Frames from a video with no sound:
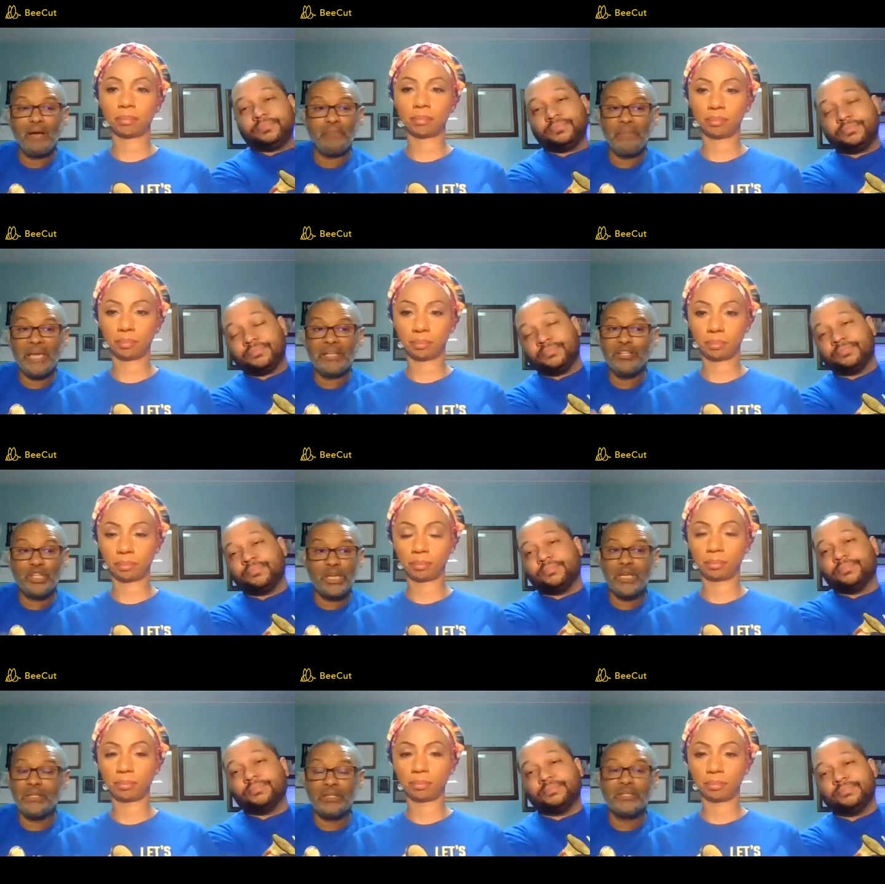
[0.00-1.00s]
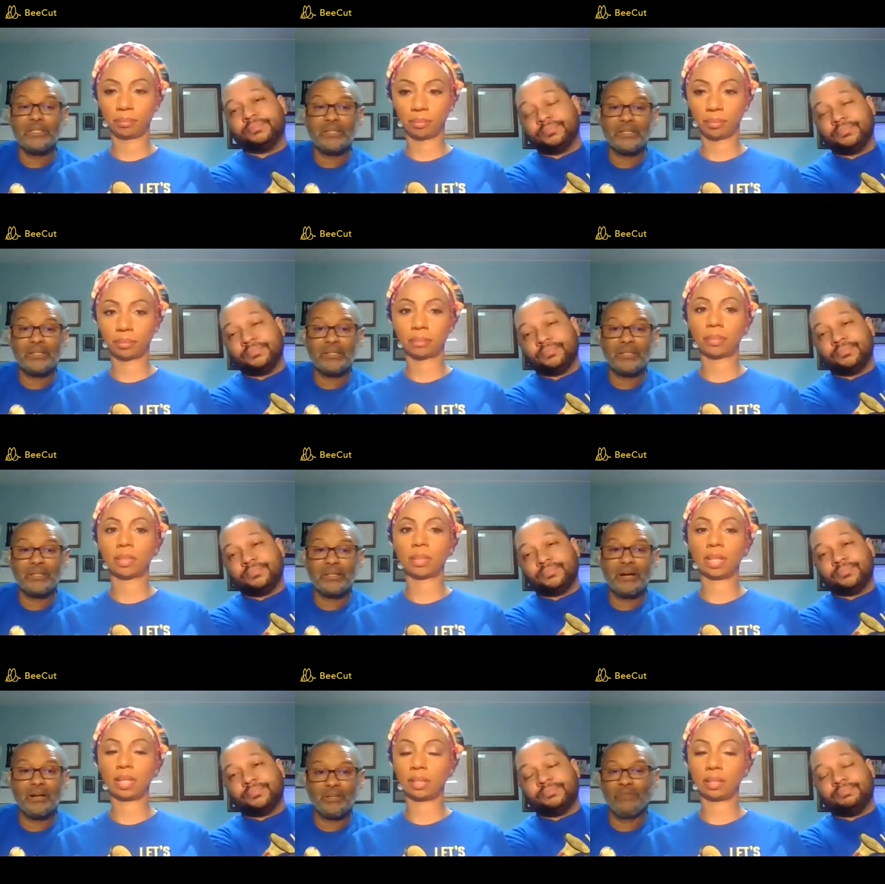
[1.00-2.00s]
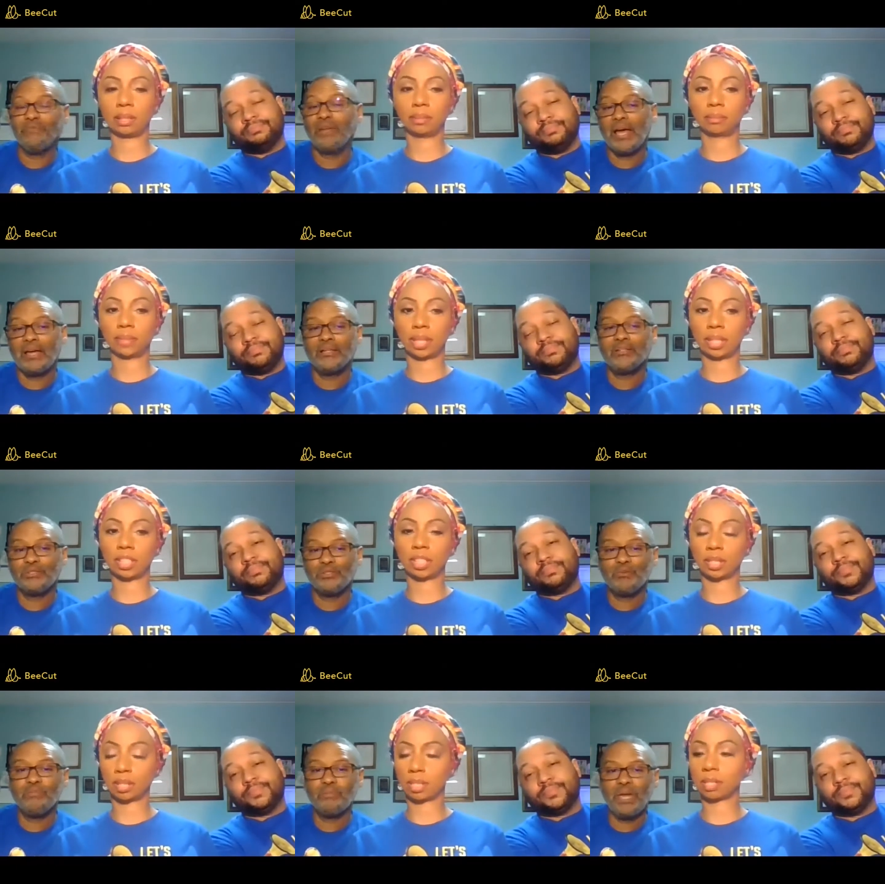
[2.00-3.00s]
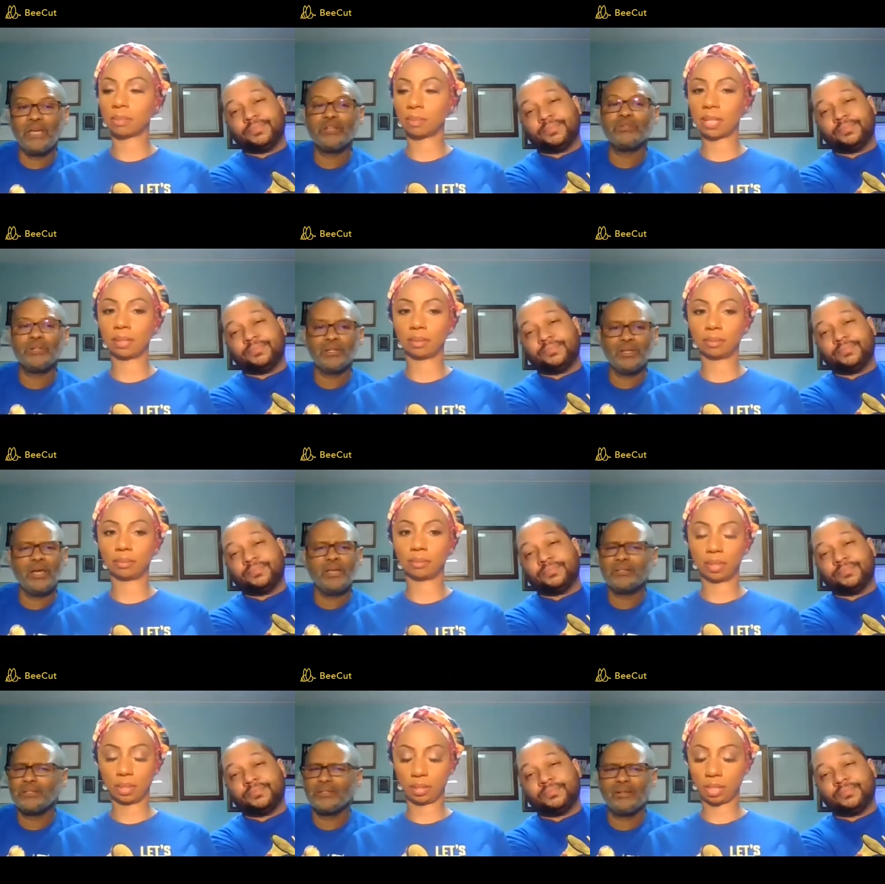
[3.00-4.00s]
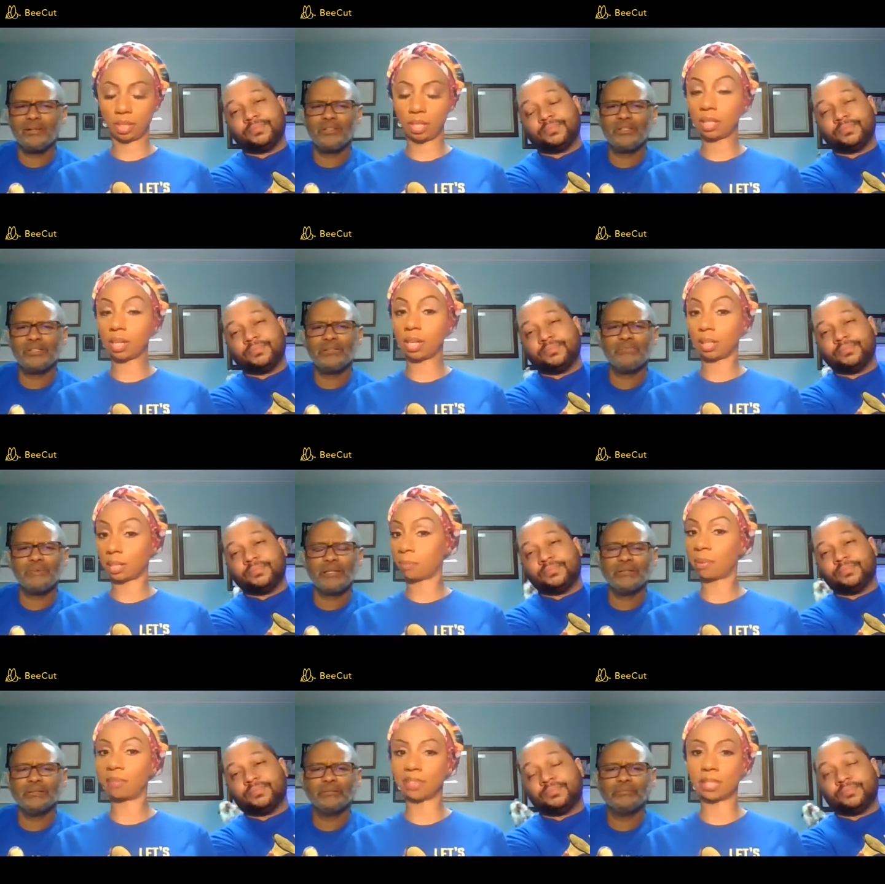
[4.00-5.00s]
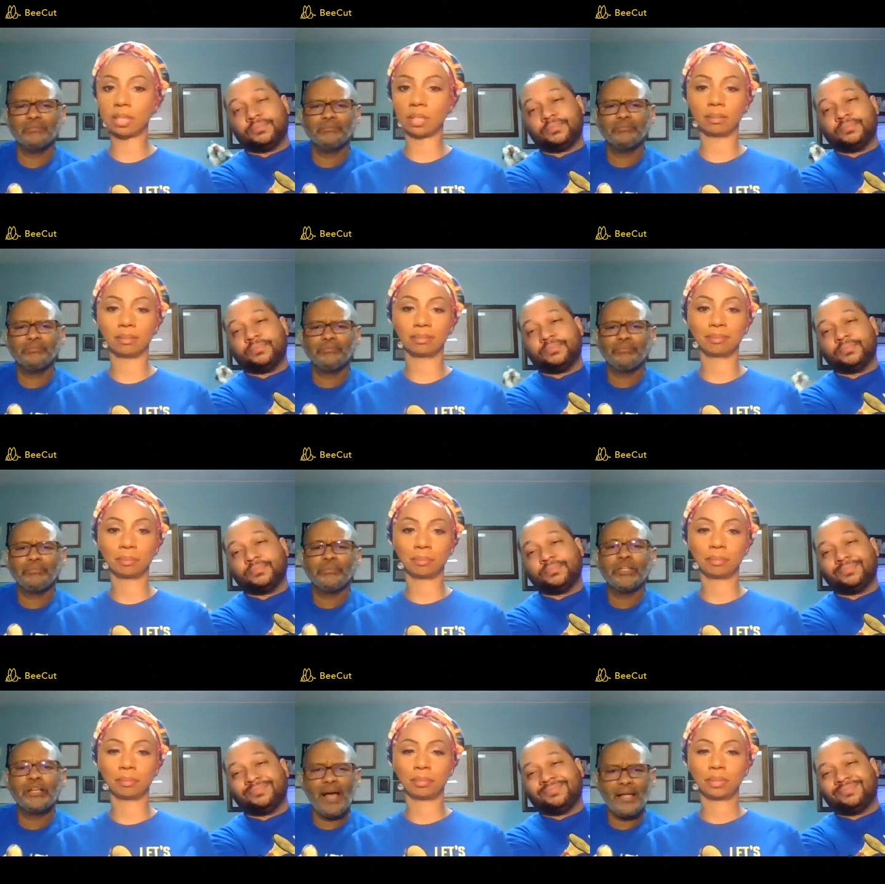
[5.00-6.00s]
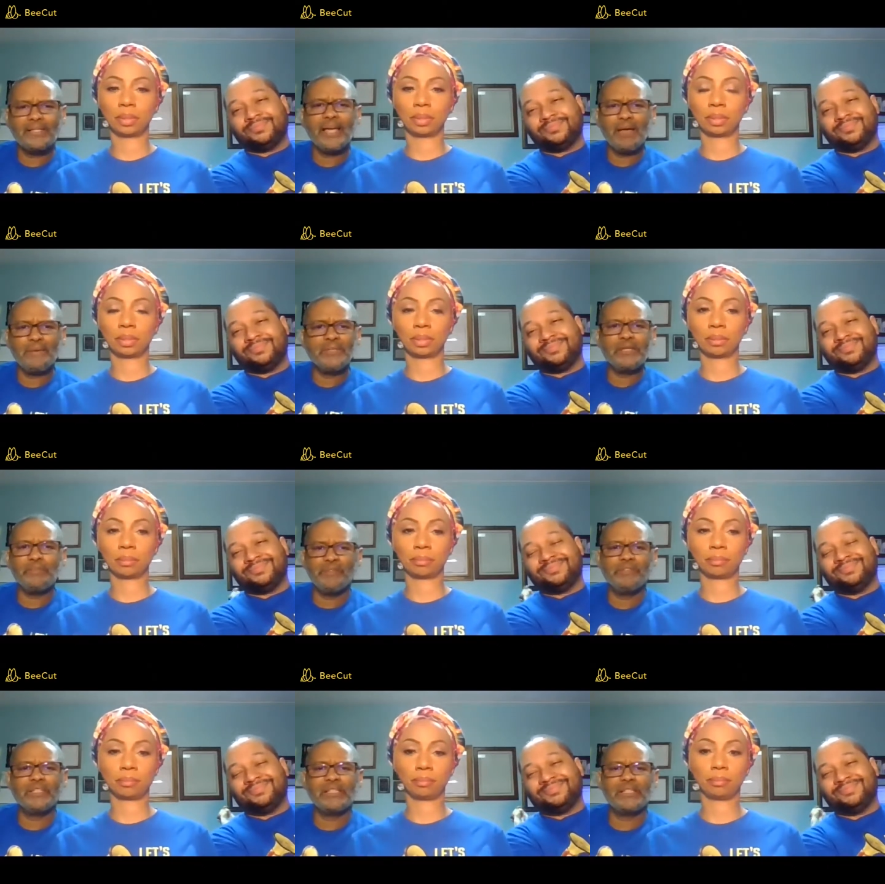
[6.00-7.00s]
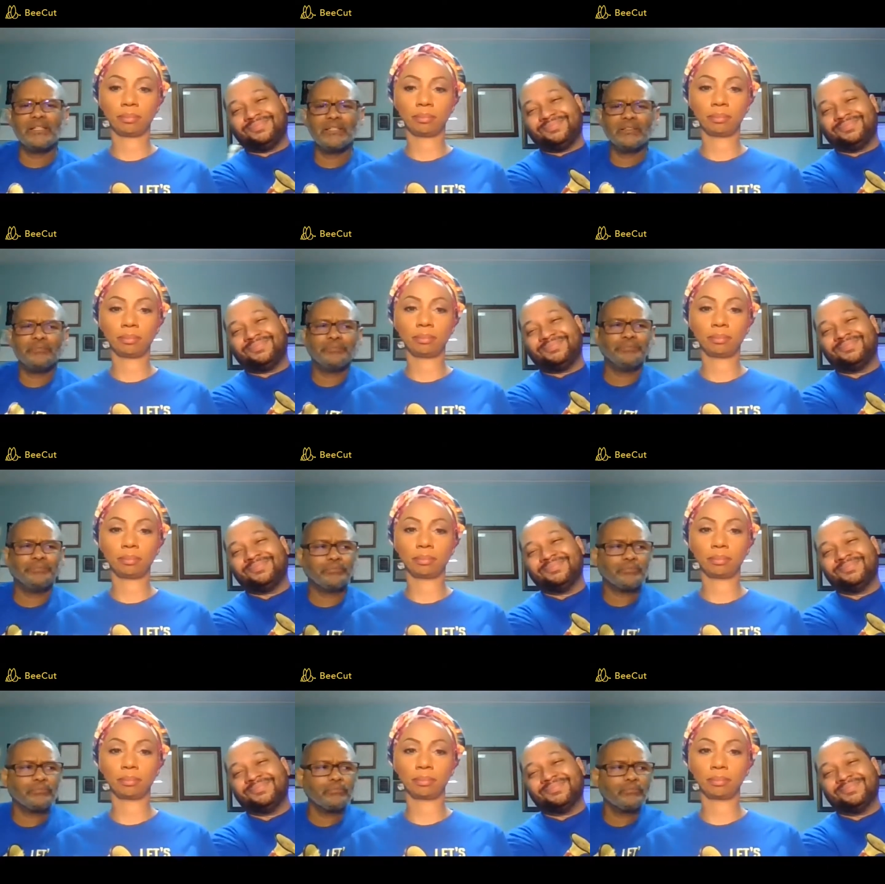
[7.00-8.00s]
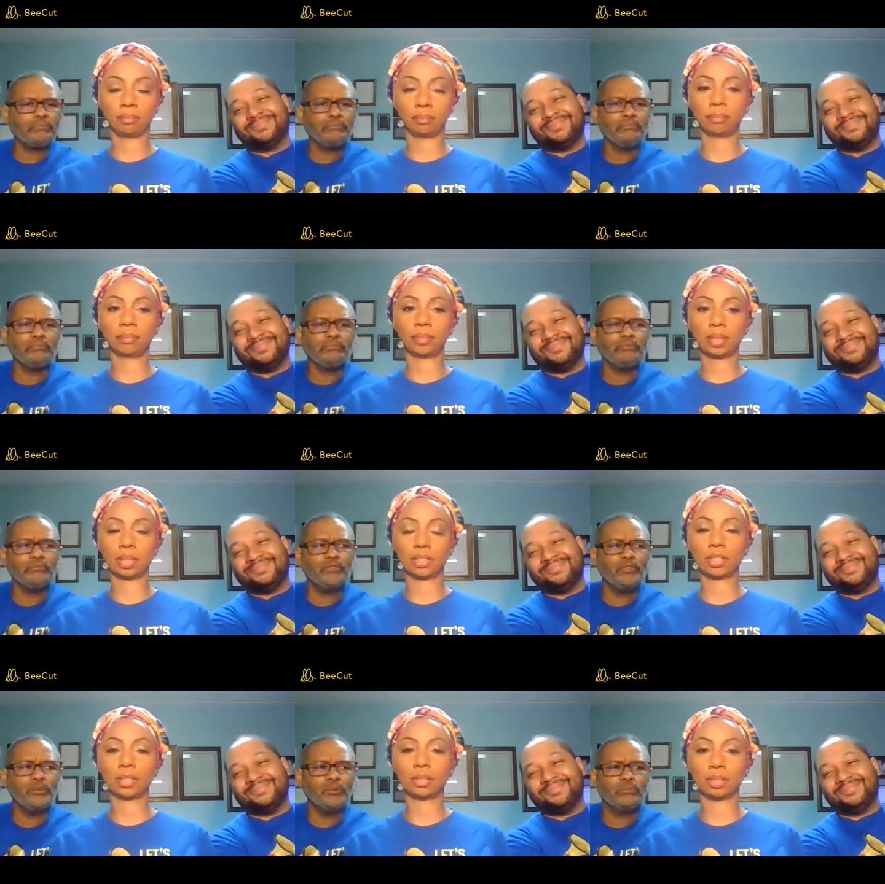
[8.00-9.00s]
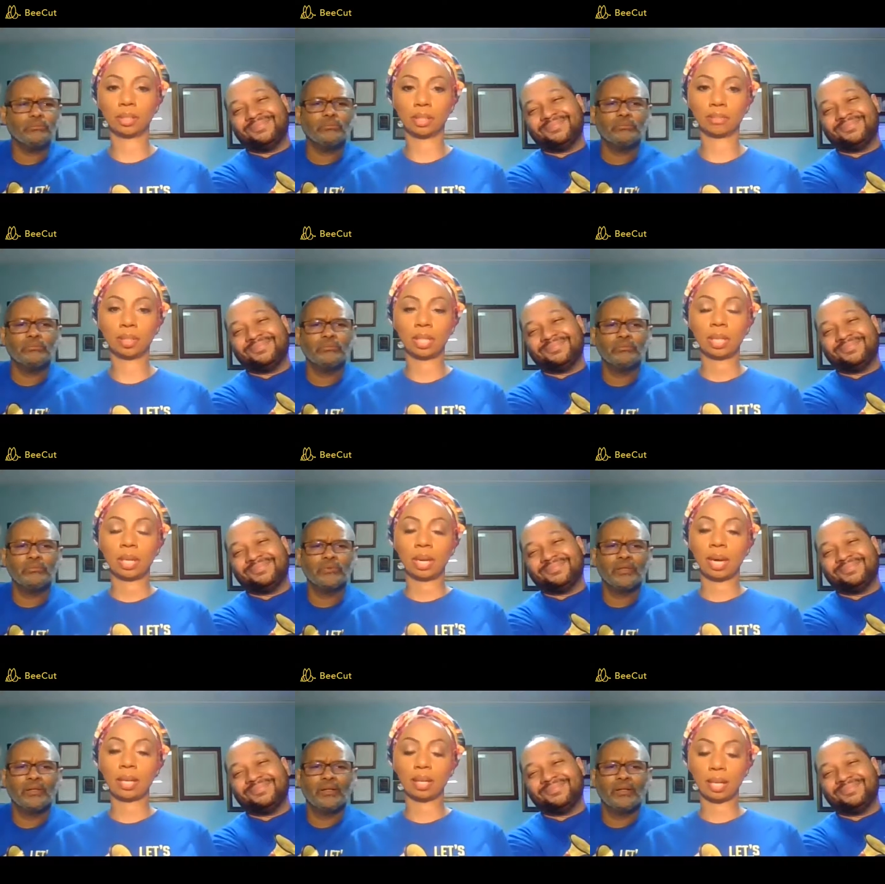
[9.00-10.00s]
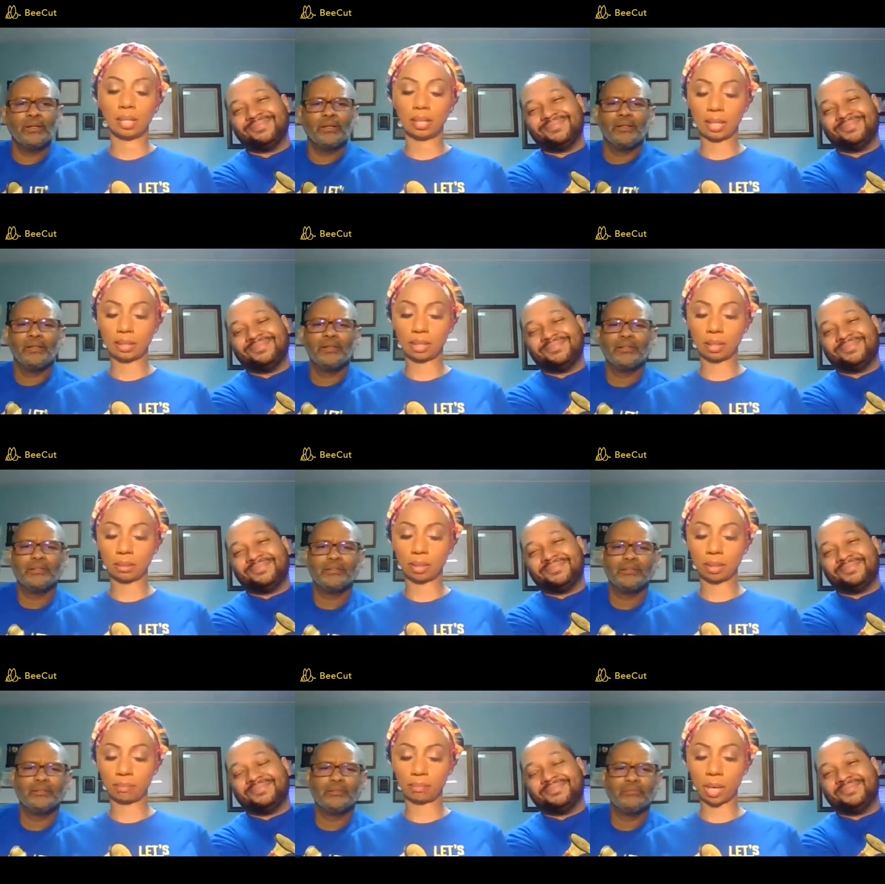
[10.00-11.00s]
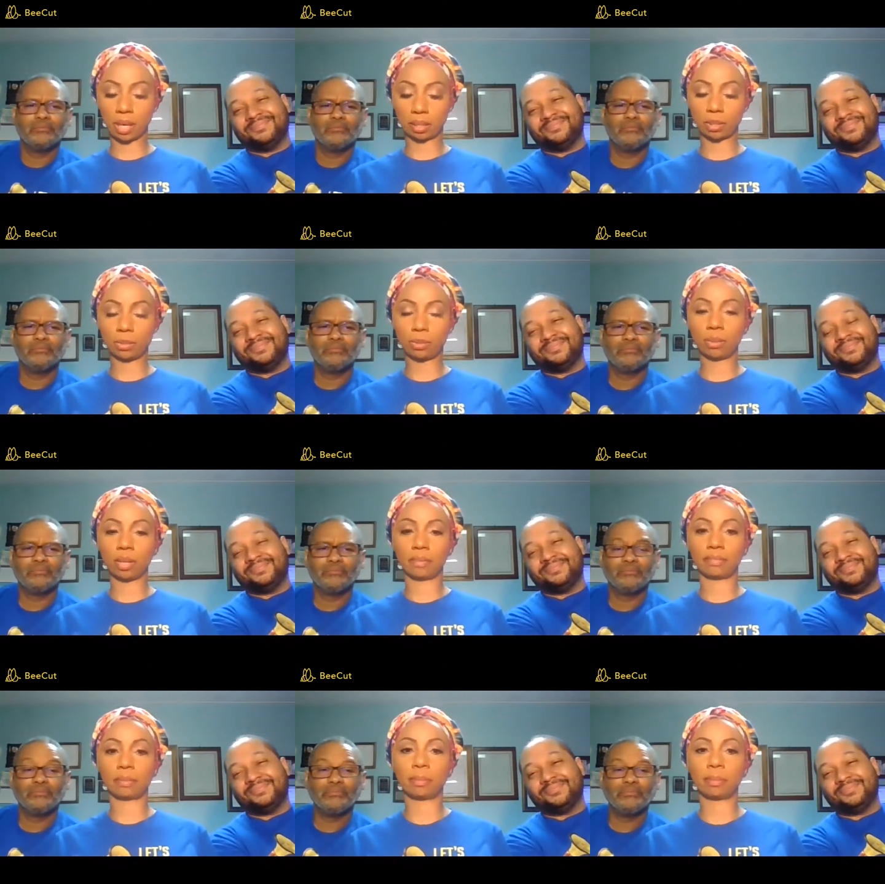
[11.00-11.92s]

Speaker 1: and make changes right. on the fly. plan. Sure, yes. So he did a lot of pivoting.
Speaker 2: At times he pivoted. Mm-hmm, mm-hmm. That's good stuff. And, and that's a, a mark too of a